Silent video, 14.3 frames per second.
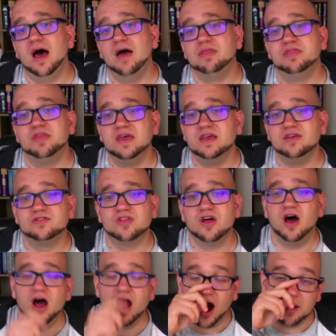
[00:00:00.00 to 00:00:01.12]
things
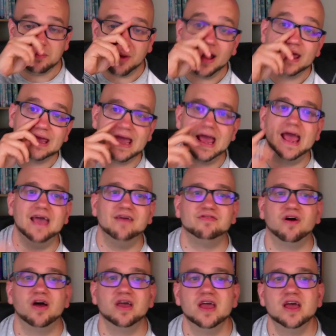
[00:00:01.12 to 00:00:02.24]
that I might get if
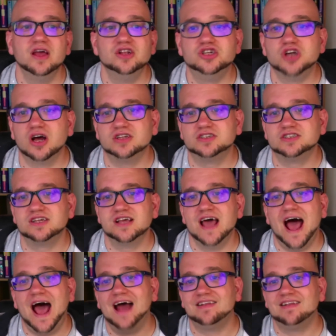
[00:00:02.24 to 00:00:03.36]
I just
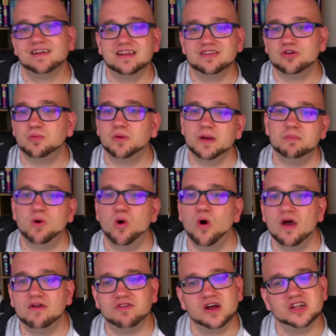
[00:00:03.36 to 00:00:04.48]
had a little bit more,
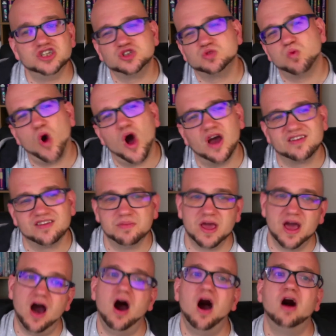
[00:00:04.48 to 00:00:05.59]
if I just worked a bit
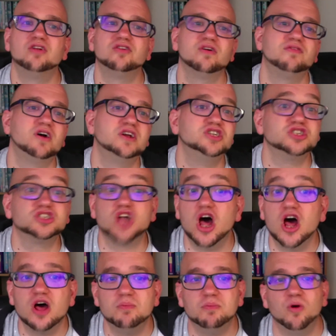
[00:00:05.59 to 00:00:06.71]
harder, if I just
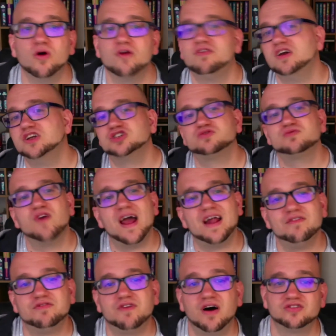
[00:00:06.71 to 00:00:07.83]
earned more, if I just ran
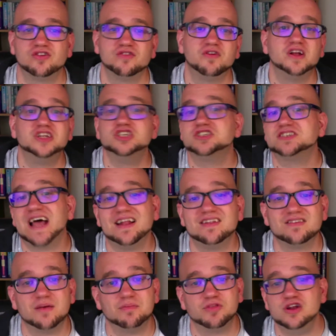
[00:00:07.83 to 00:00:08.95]
faster, if I just had
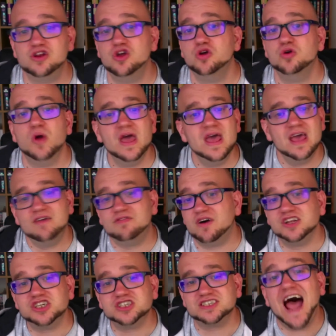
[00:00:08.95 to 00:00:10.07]
something new, if I
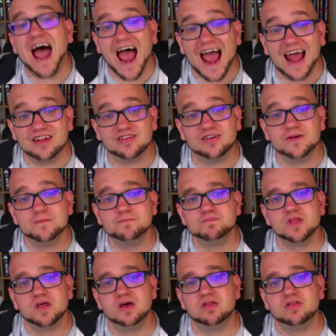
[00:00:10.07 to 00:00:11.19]
just had,
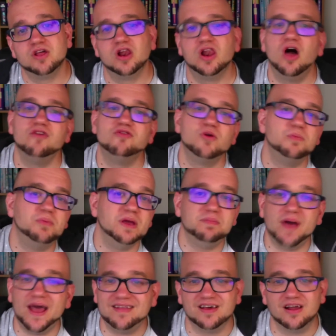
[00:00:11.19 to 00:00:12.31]
then life would be
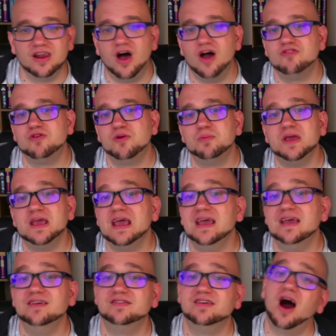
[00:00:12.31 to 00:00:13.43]
better, life would be
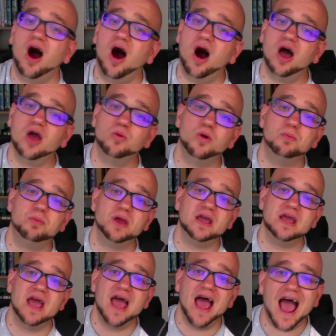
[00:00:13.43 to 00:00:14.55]
easier, I would
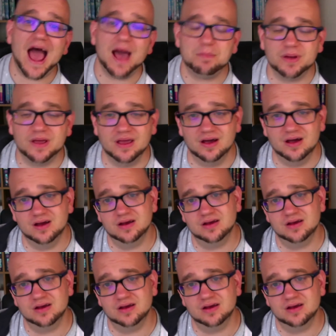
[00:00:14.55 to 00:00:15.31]
be happier.